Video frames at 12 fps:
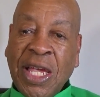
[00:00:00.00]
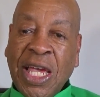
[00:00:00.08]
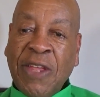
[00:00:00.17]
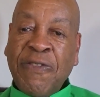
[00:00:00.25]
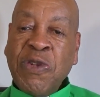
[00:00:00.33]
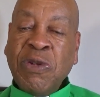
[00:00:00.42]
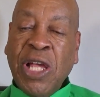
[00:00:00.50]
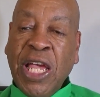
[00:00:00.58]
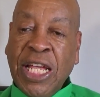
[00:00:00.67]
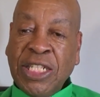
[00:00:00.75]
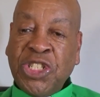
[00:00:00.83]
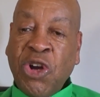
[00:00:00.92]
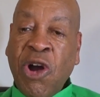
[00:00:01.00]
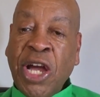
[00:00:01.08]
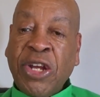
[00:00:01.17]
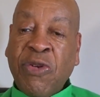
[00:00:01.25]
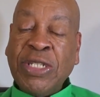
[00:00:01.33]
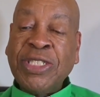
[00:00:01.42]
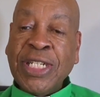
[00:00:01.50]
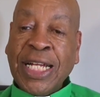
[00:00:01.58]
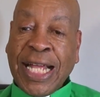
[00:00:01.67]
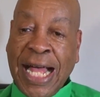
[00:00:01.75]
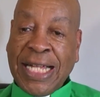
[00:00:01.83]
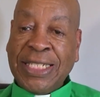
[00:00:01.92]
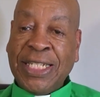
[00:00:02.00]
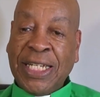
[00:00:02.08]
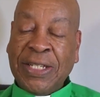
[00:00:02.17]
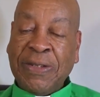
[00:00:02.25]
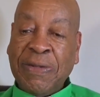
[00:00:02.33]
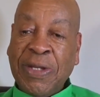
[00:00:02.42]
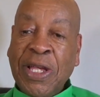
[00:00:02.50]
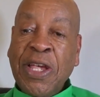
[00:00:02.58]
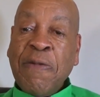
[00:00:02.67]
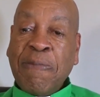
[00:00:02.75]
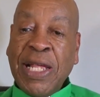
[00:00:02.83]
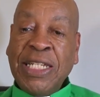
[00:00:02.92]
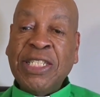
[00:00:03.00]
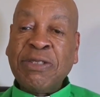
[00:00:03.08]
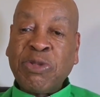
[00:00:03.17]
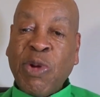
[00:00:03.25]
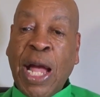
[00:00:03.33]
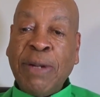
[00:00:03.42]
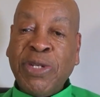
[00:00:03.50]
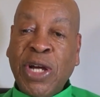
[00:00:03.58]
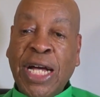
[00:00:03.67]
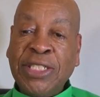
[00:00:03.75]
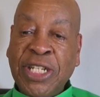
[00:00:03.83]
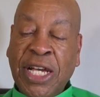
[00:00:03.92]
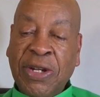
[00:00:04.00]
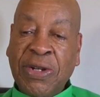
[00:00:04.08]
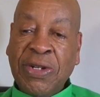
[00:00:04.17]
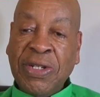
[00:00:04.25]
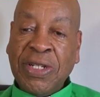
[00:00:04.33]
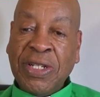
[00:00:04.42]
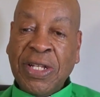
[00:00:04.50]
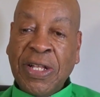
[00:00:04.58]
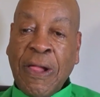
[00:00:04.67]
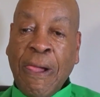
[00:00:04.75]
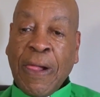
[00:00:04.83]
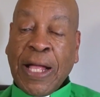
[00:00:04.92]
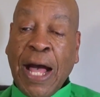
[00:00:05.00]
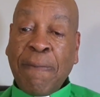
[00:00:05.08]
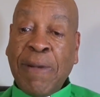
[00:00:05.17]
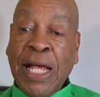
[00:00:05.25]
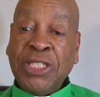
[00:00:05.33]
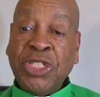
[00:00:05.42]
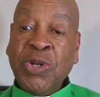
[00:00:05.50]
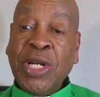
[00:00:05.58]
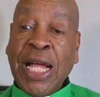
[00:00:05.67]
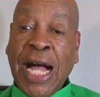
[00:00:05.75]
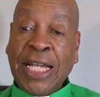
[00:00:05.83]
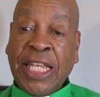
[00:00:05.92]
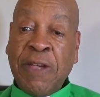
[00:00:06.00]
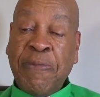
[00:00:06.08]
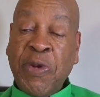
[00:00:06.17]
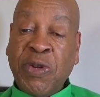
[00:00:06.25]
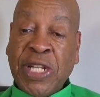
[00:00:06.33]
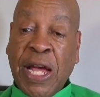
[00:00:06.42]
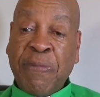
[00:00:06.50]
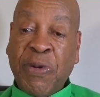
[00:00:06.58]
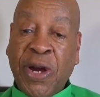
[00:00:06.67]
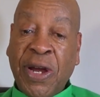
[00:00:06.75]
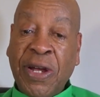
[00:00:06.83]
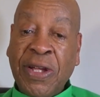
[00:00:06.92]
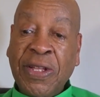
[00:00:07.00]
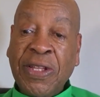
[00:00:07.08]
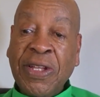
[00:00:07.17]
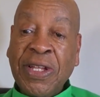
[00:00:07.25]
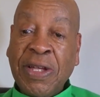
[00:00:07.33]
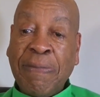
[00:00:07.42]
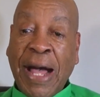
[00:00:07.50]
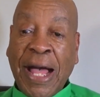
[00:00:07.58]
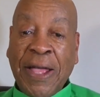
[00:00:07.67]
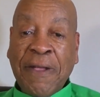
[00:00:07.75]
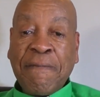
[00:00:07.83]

And if you enjoy Christian content, please subscribe to our channel. God bless you and God keep you is our prayer. Goodbye.